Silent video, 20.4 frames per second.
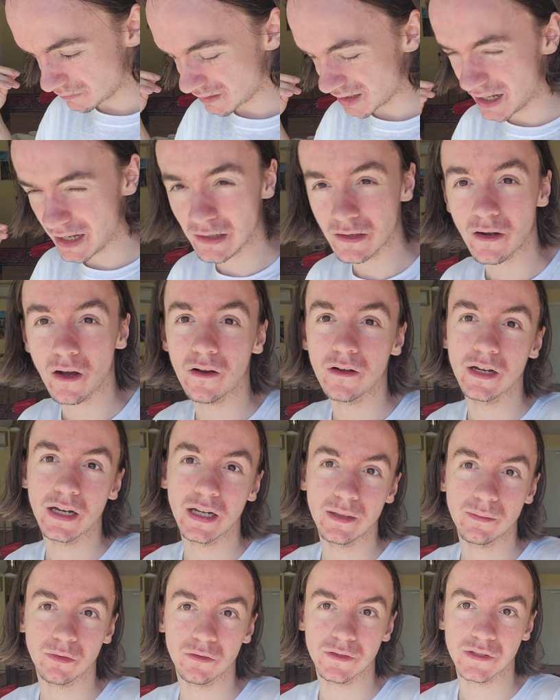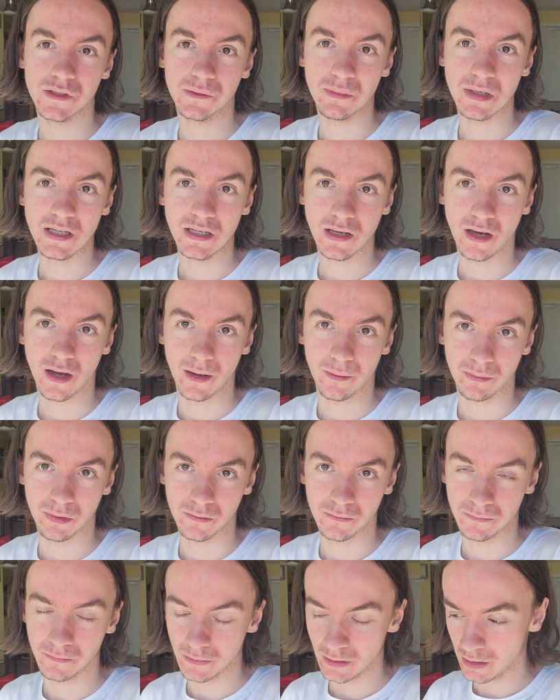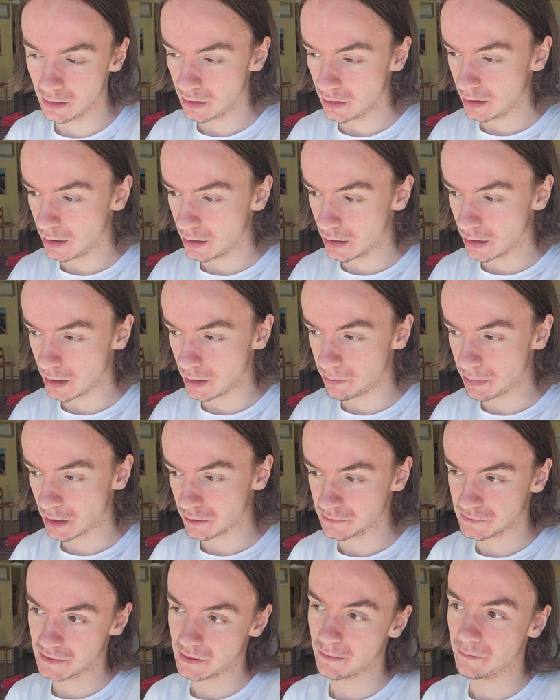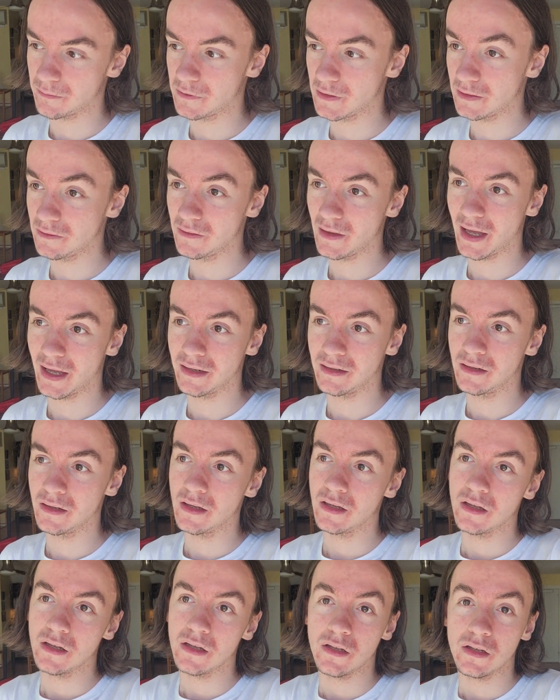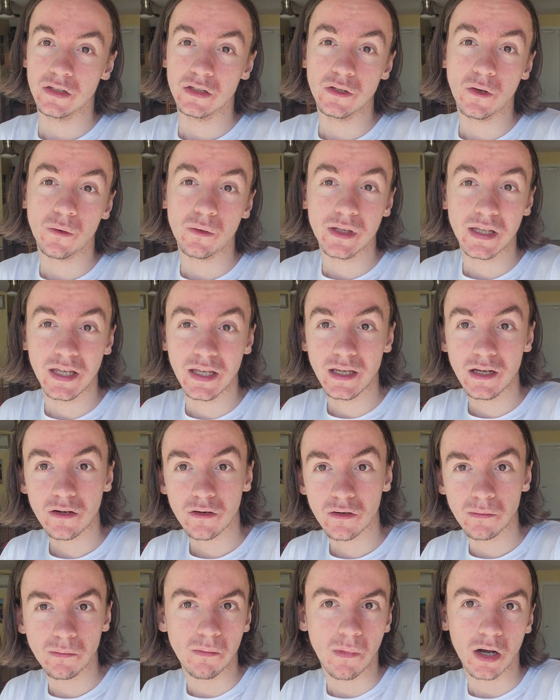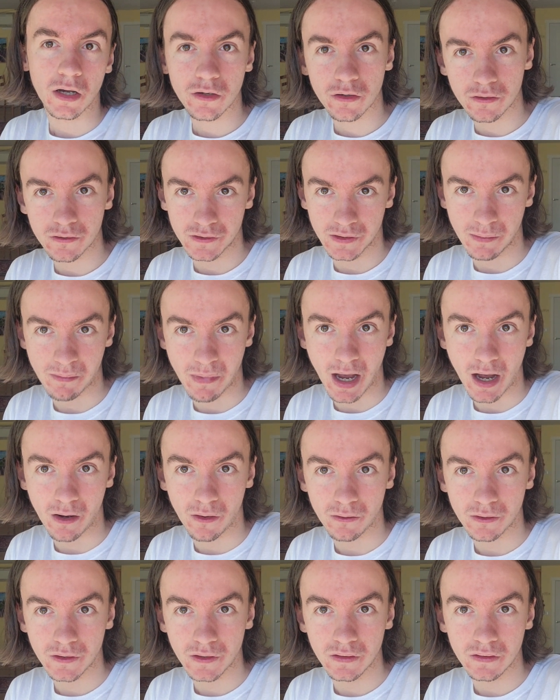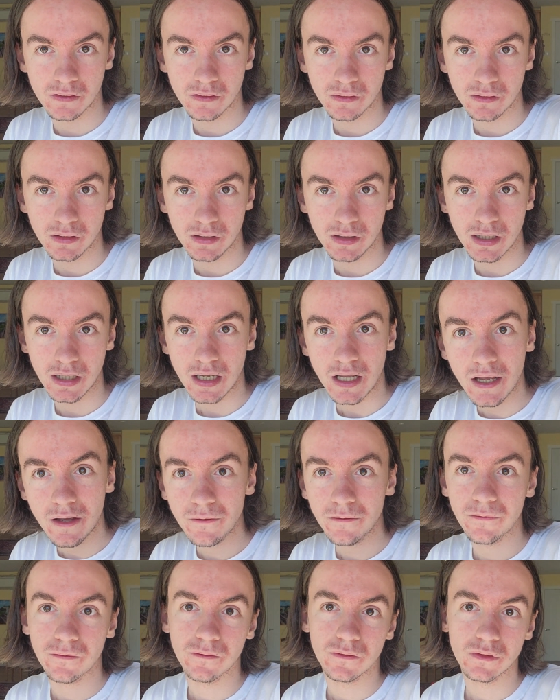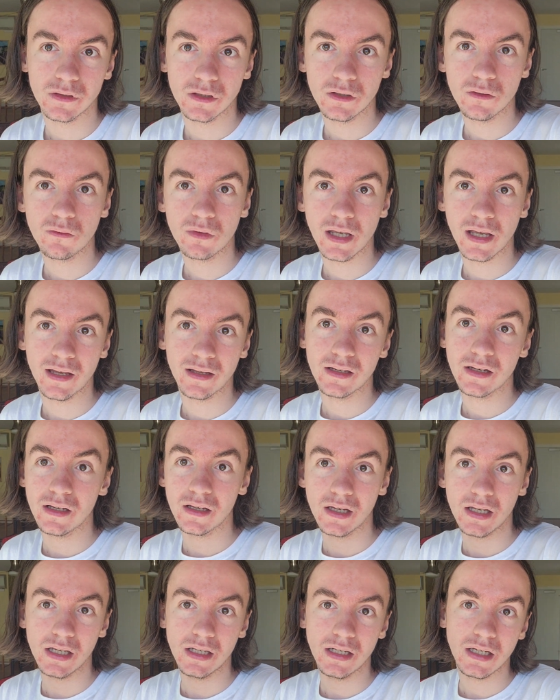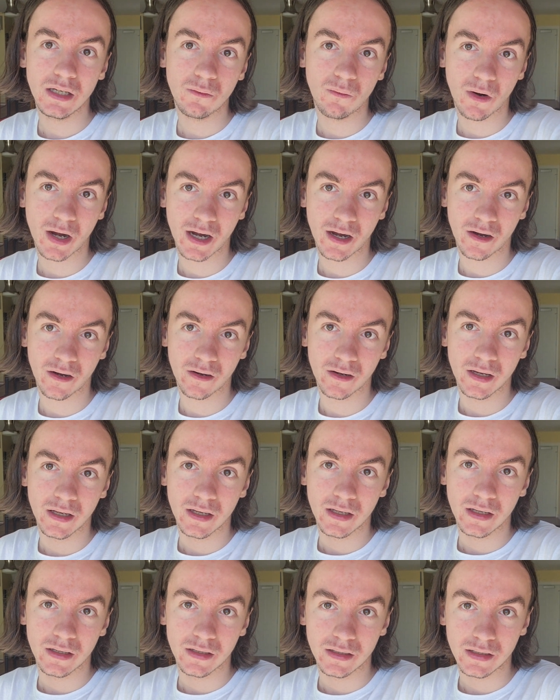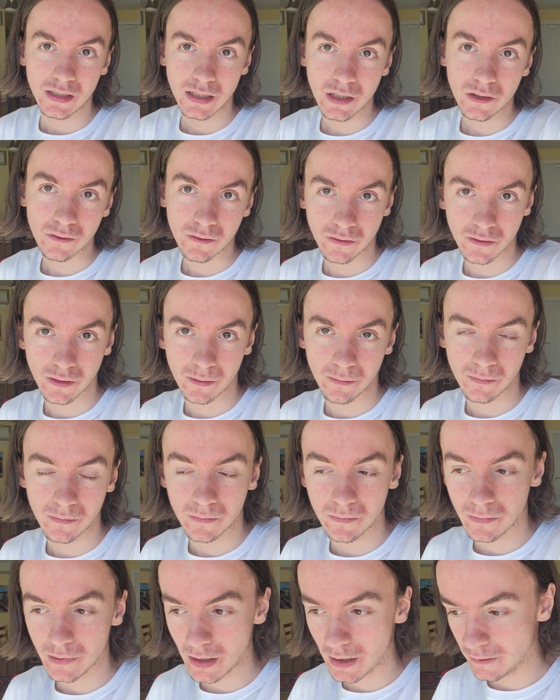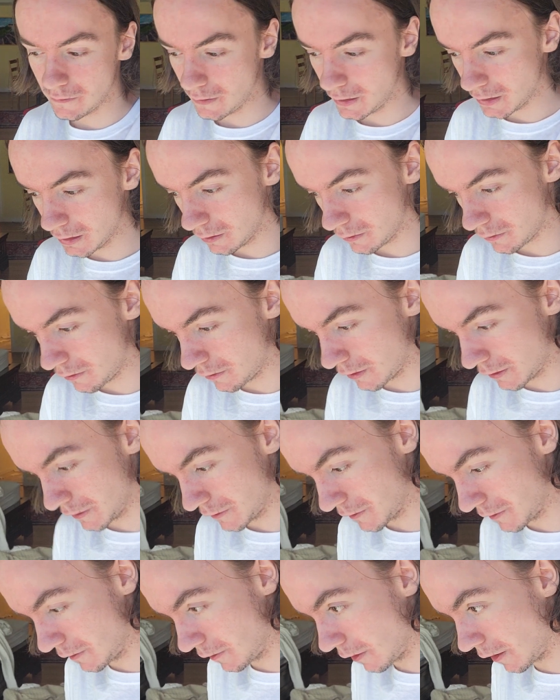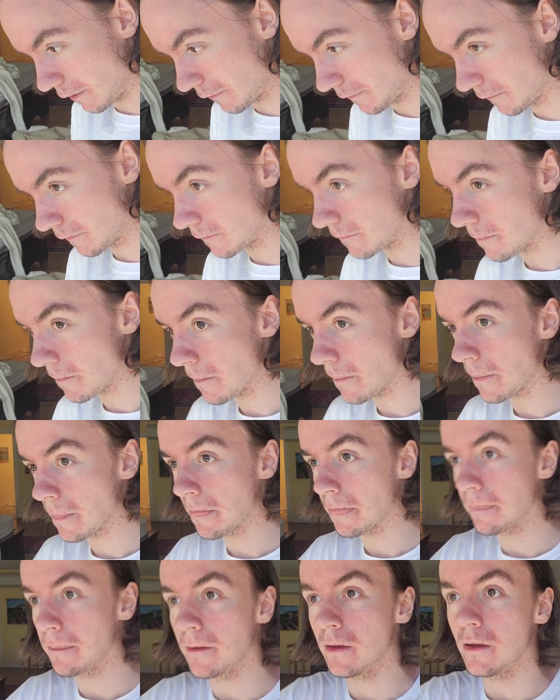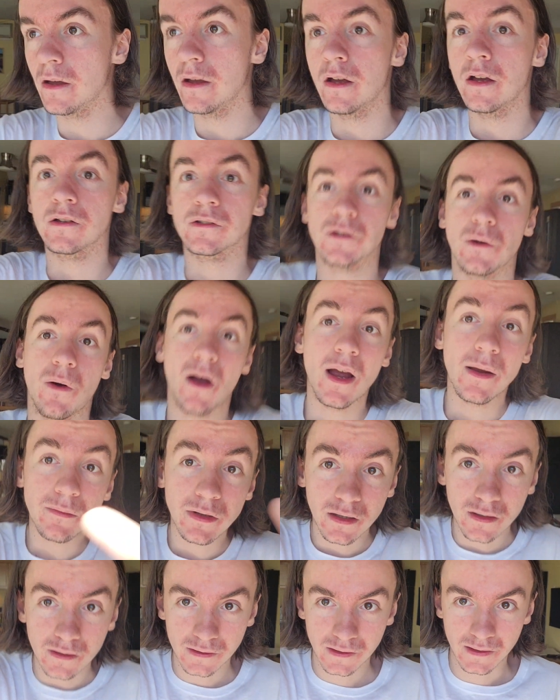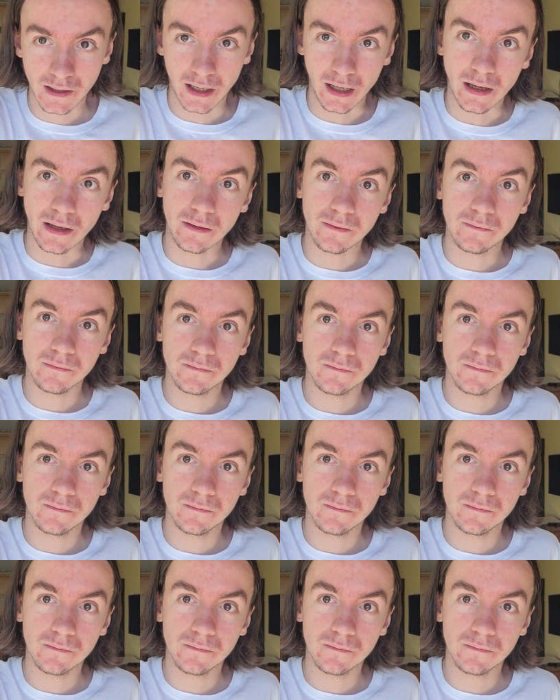and unable to speak up about something that you'll hear mutters about if you get anywhere near them and they get honest enough. So I'm going to say it